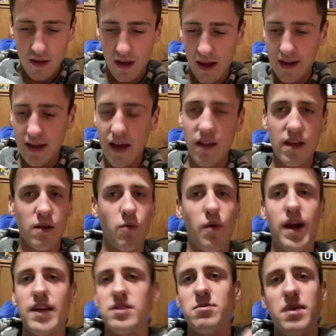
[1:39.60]
I got like
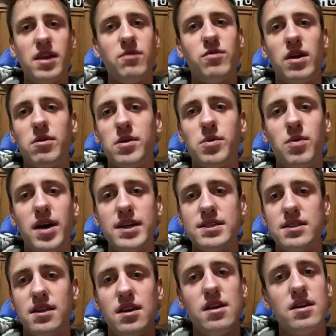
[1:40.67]
way too many friend
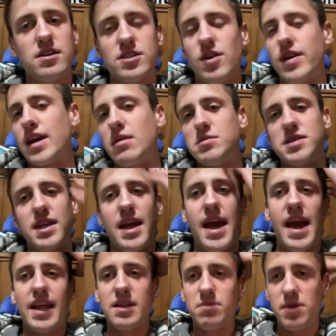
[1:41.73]
requests, so like I'm just gonna
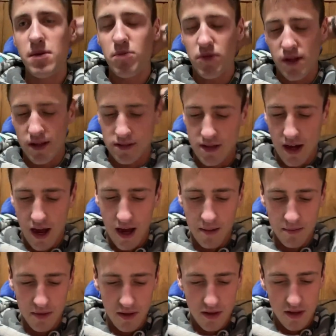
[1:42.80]
add the people on
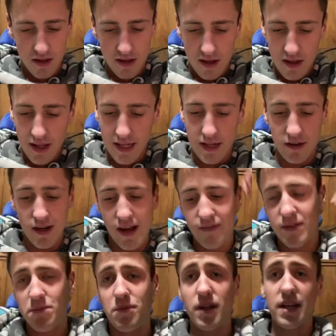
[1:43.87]
top. Like you're gonna have
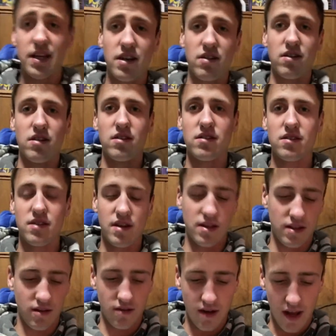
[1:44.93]
to put like your
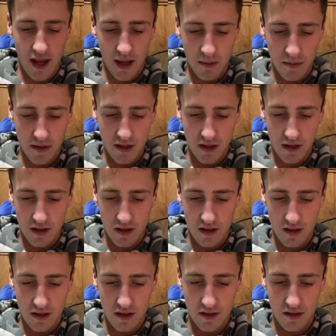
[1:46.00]
your name in the
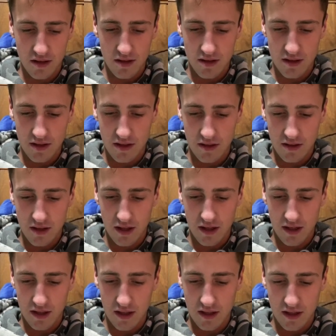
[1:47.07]
in the
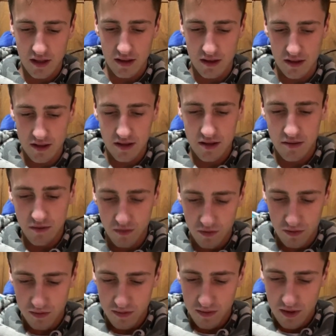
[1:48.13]
like in the.
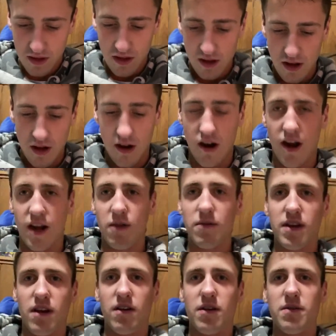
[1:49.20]
All right, here we
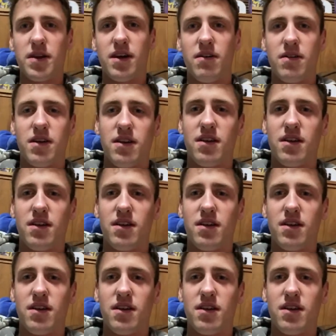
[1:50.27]
go. Here we go.